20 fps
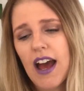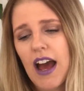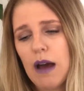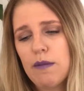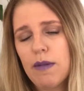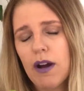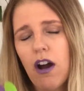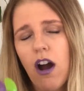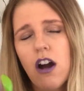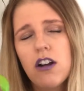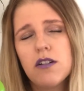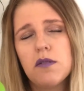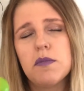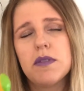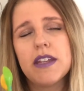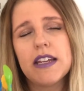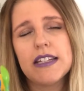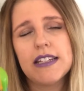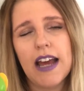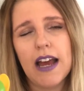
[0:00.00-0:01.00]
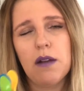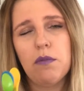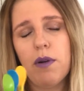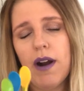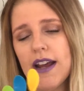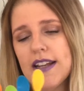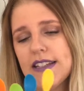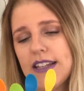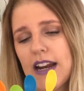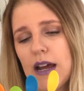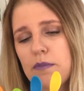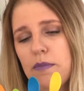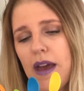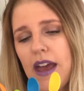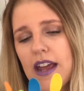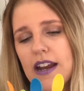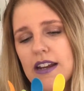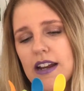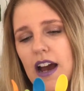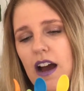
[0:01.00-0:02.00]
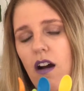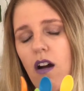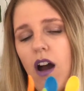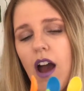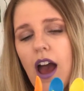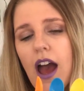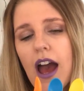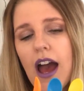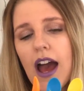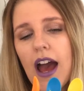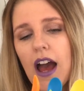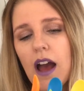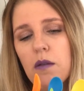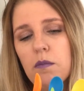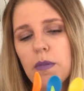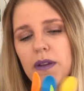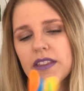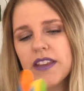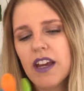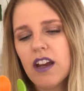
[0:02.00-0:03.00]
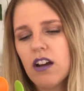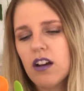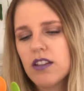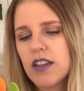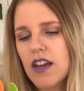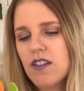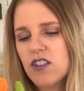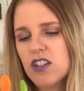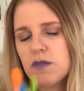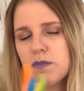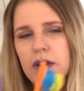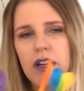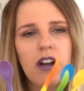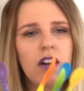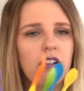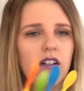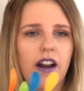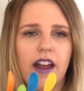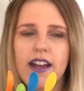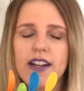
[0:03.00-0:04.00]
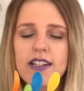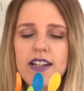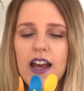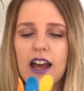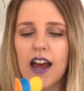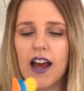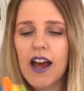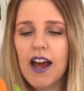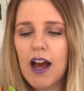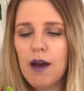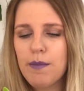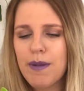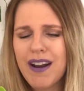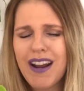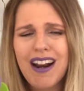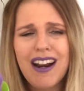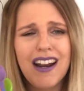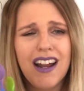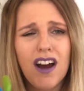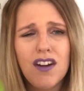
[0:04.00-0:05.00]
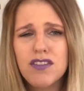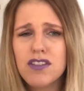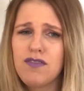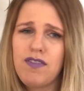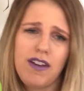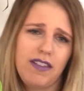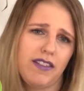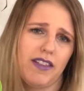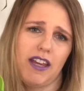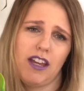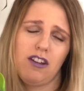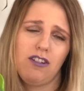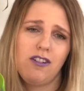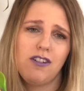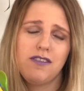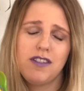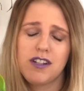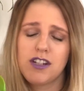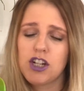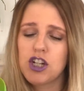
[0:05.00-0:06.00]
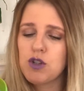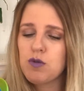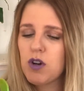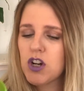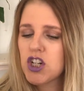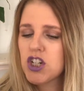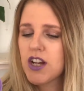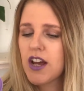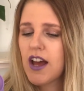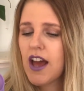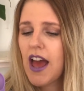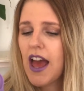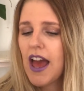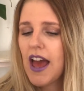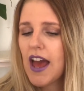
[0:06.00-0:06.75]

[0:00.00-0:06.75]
I can't remember the exact price that I paid now, but they've just been great. And I love the fact that they can go in the dishwasher.